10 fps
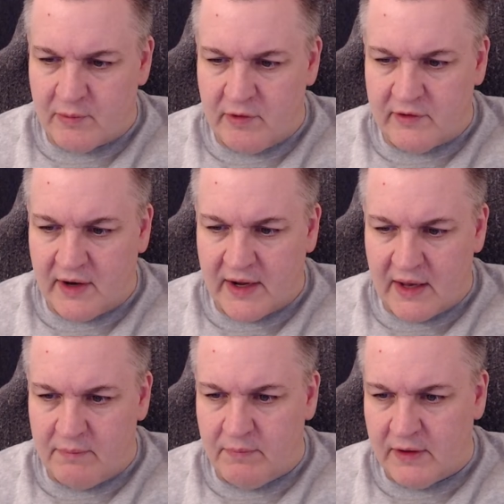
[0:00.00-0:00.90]
reason. I
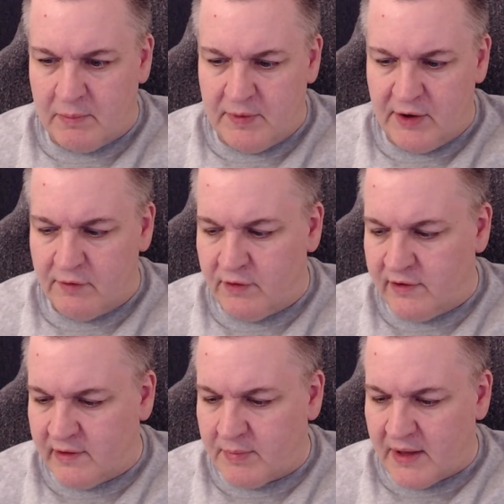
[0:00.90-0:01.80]
got computer freeze
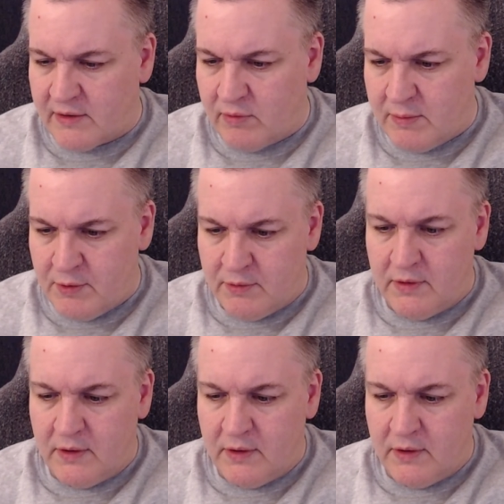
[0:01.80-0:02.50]
up. I had to reboot,